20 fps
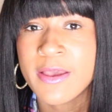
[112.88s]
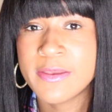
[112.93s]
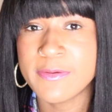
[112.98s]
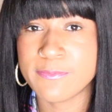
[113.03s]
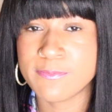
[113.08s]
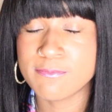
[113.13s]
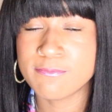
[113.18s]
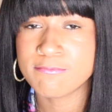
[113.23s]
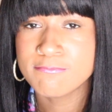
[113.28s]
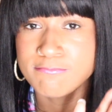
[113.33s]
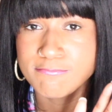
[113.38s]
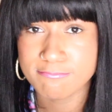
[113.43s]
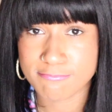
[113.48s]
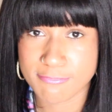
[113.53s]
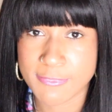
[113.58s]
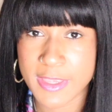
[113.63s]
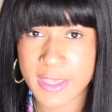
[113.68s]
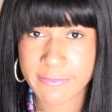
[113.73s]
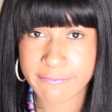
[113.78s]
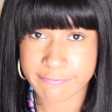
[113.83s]
I'm
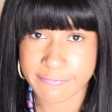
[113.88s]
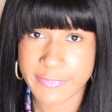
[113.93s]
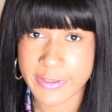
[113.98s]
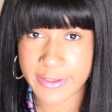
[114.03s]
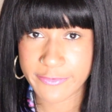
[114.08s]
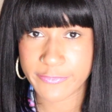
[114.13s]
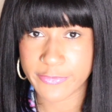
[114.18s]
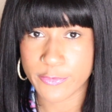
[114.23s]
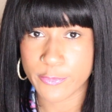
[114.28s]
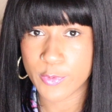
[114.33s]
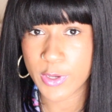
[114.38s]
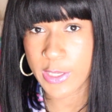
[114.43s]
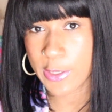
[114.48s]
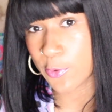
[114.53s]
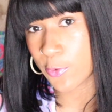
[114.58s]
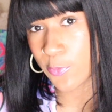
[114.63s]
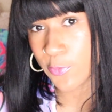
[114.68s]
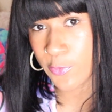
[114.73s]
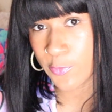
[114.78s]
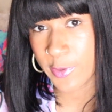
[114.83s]
I'm have the white
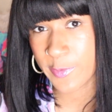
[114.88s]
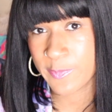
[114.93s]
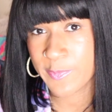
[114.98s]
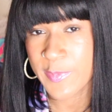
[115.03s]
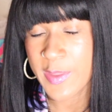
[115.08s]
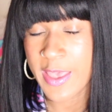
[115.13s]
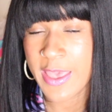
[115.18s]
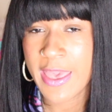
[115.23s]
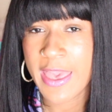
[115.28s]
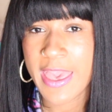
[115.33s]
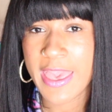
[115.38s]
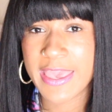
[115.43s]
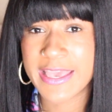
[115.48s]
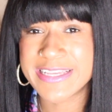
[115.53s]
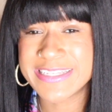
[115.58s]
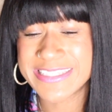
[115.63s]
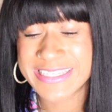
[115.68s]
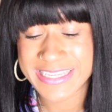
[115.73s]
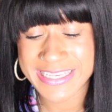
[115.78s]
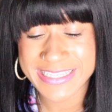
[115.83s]
opal one,
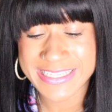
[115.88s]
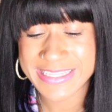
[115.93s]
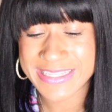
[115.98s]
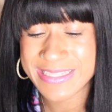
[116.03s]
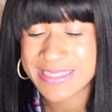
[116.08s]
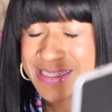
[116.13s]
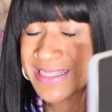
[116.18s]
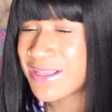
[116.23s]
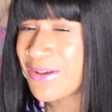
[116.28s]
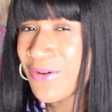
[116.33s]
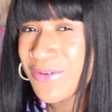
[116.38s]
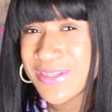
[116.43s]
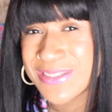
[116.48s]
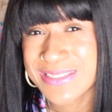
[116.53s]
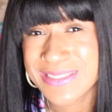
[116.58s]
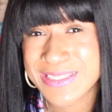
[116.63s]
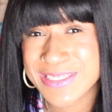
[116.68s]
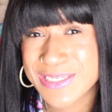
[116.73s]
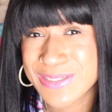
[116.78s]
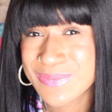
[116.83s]
and
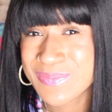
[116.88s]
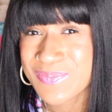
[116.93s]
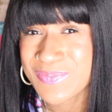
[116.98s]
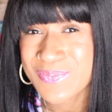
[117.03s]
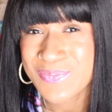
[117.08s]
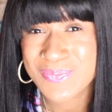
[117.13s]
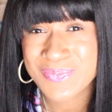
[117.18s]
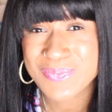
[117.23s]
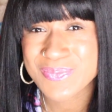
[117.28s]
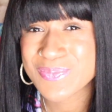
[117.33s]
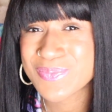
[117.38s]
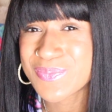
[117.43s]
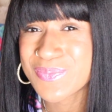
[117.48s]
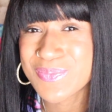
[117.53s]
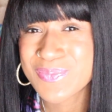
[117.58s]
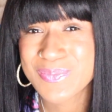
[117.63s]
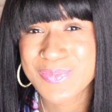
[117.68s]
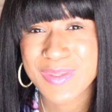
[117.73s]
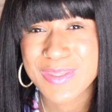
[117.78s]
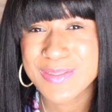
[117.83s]
honestly,
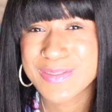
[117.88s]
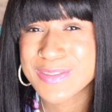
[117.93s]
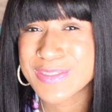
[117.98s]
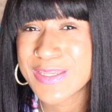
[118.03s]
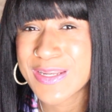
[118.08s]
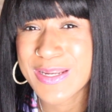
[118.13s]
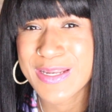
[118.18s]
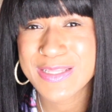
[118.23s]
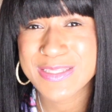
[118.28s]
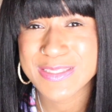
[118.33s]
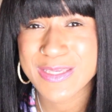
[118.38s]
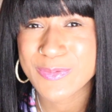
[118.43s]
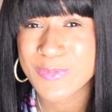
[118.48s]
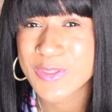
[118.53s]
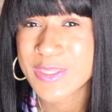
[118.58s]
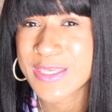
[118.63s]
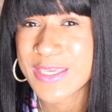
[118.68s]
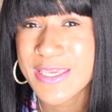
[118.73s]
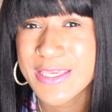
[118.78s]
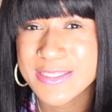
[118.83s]
10 out of 10
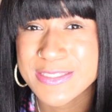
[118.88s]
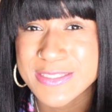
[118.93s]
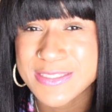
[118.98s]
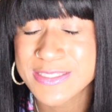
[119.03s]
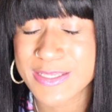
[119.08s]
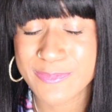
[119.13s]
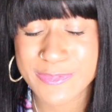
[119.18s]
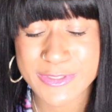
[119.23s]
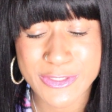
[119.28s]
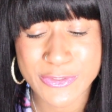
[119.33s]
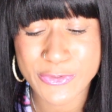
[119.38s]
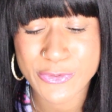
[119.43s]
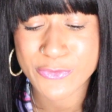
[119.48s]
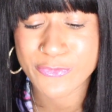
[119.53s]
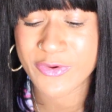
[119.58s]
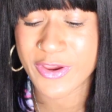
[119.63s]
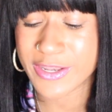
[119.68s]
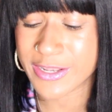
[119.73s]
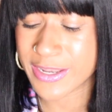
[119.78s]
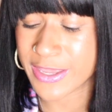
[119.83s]
with the cases. I'm telling you
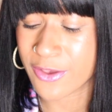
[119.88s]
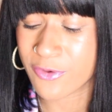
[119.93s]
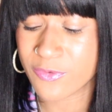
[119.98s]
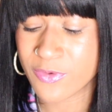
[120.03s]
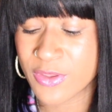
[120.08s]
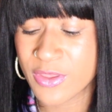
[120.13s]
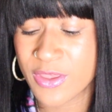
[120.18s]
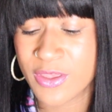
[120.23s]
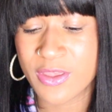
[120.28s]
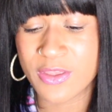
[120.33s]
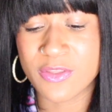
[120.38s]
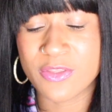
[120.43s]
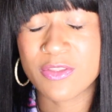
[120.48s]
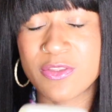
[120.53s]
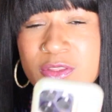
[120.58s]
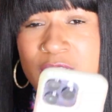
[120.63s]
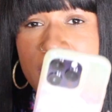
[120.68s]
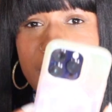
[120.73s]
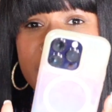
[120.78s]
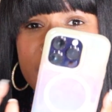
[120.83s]
right now.
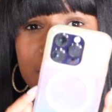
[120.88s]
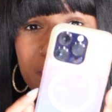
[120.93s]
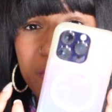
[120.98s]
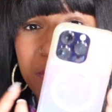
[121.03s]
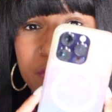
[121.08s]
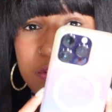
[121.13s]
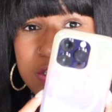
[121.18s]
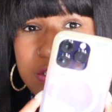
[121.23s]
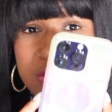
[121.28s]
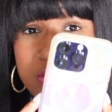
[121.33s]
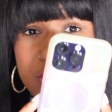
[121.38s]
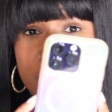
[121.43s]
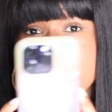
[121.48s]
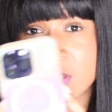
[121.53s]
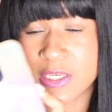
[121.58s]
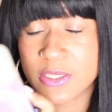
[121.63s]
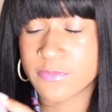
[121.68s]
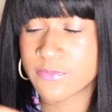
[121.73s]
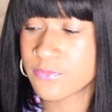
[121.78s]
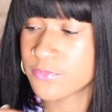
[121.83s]
It's very
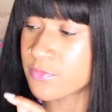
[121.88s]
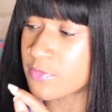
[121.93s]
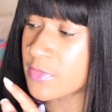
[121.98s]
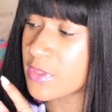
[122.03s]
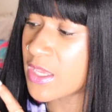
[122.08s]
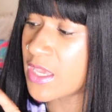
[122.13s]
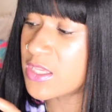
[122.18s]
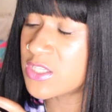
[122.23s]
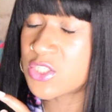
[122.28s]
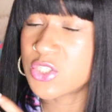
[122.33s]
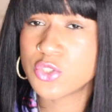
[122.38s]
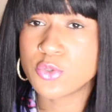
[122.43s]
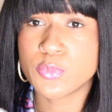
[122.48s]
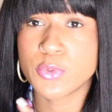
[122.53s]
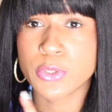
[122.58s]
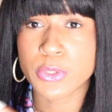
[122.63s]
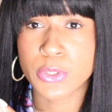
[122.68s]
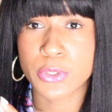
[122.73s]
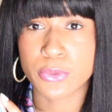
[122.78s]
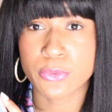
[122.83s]
sturdy. It's super
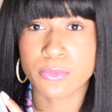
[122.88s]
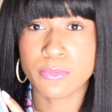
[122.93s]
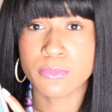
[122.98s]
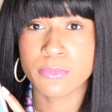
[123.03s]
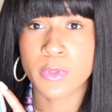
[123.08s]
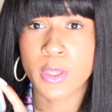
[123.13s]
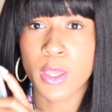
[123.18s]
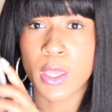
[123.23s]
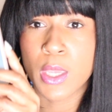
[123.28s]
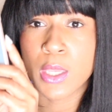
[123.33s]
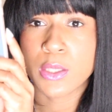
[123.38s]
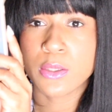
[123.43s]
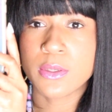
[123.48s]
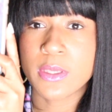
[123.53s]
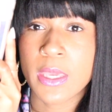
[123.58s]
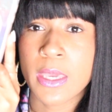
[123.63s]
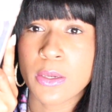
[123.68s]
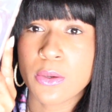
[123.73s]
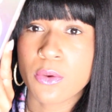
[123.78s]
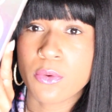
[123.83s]
cute. You
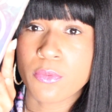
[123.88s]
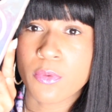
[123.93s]
can't go